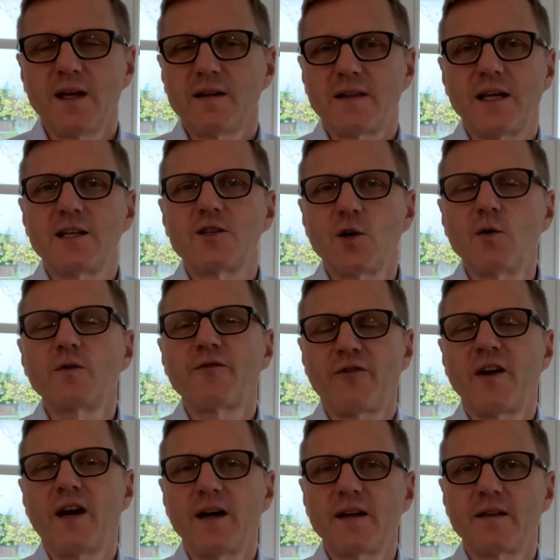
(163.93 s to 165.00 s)
they don't
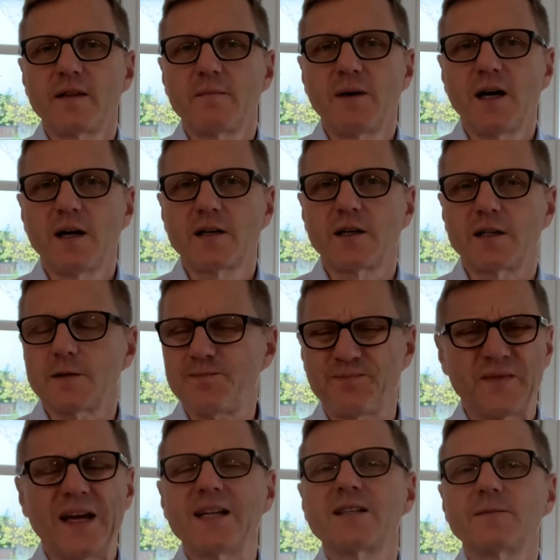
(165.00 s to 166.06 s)
fly in the market,
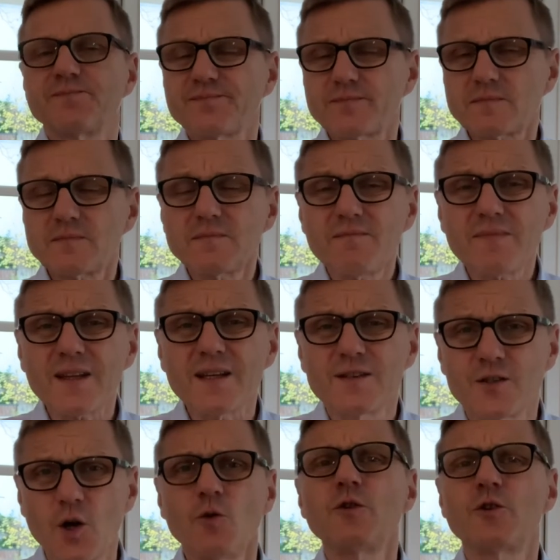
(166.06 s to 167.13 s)
and
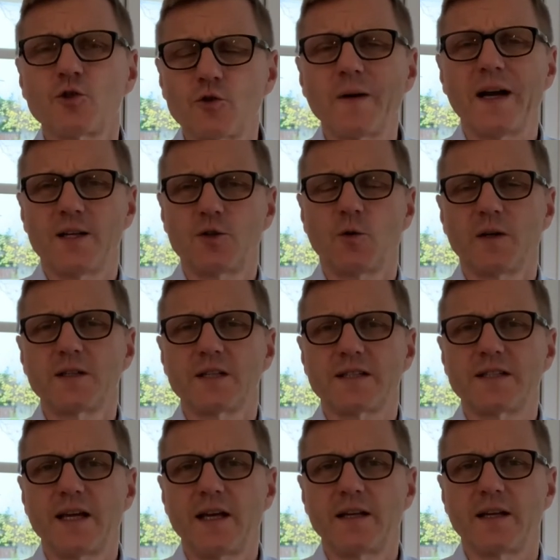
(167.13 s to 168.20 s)
don't try to
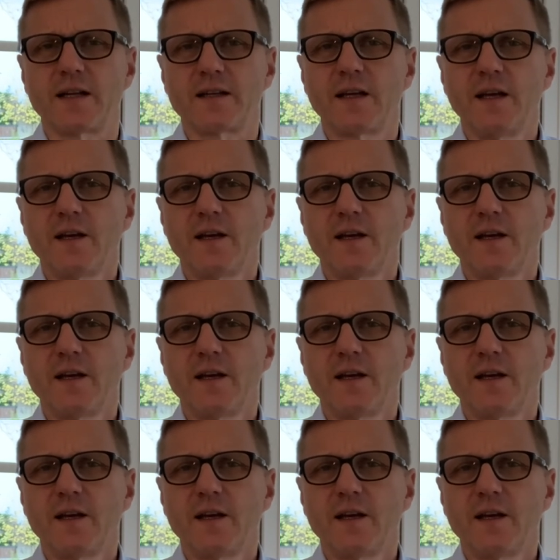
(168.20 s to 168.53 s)
understand it.